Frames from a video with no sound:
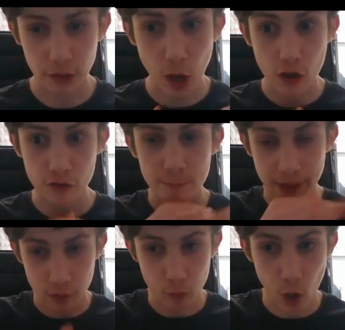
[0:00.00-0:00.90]
the last
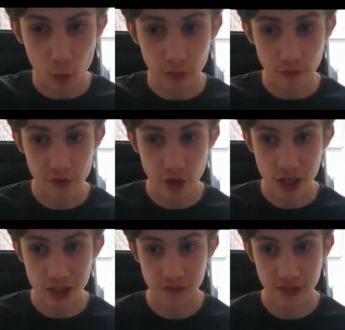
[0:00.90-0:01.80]
big roll of the
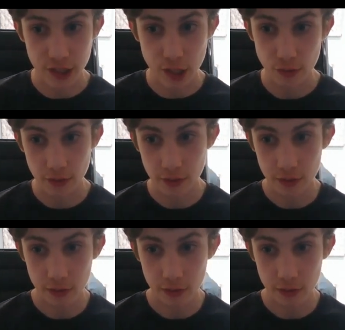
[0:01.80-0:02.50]
dice for you?